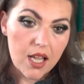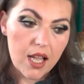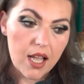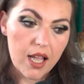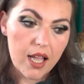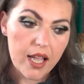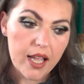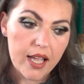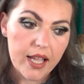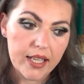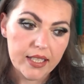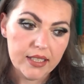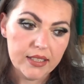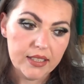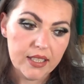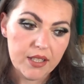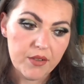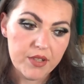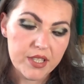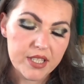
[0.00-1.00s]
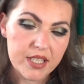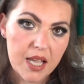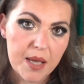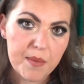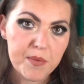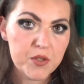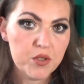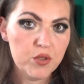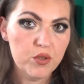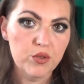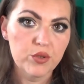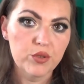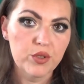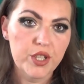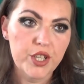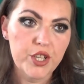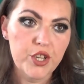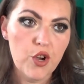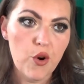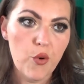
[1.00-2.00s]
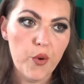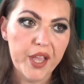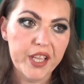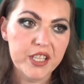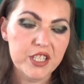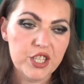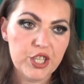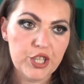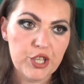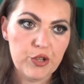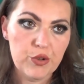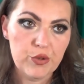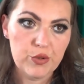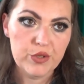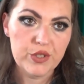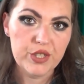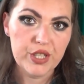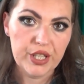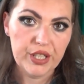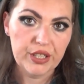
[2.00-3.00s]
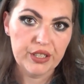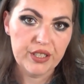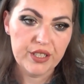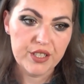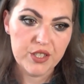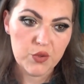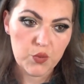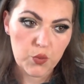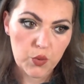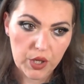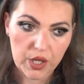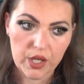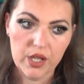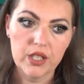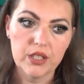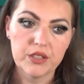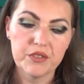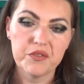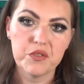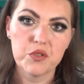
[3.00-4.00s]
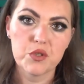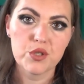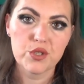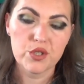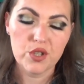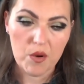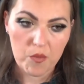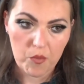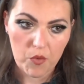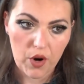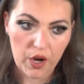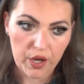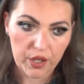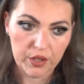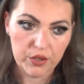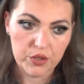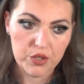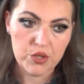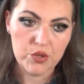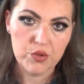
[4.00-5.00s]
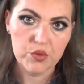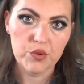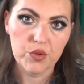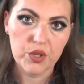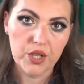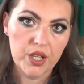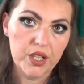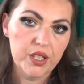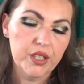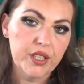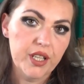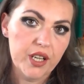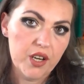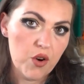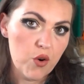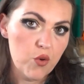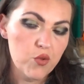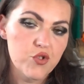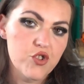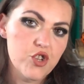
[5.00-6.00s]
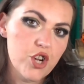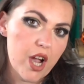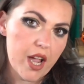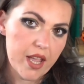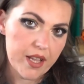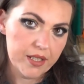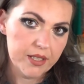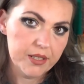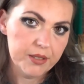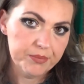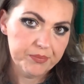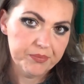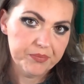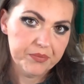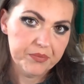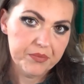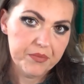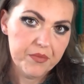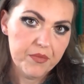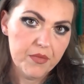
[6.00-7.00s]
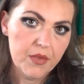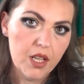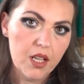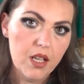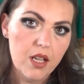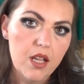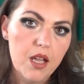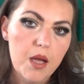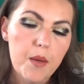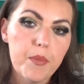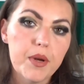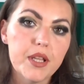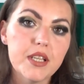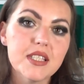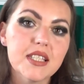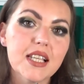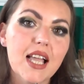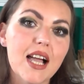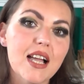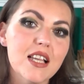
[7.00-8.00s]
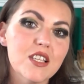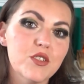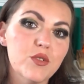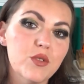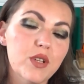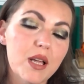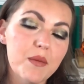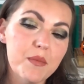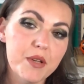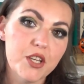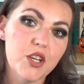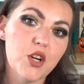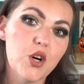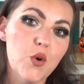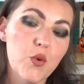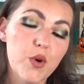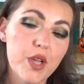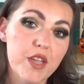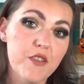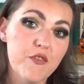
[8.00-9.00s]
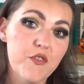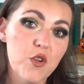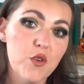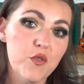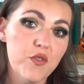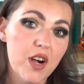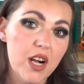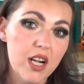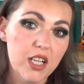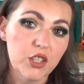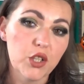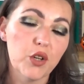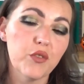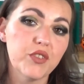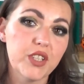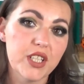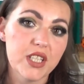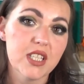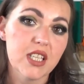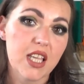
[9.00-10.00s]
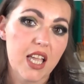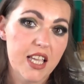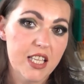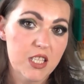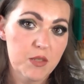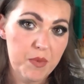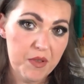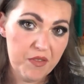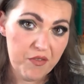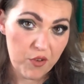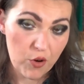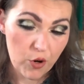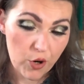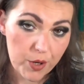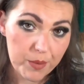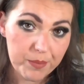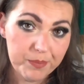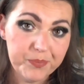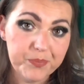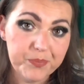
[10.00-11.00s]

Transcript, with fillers: And there is absolutely no excuse in this world for someone to kill their own child. Please guys, do let me know if you've heard of this case before.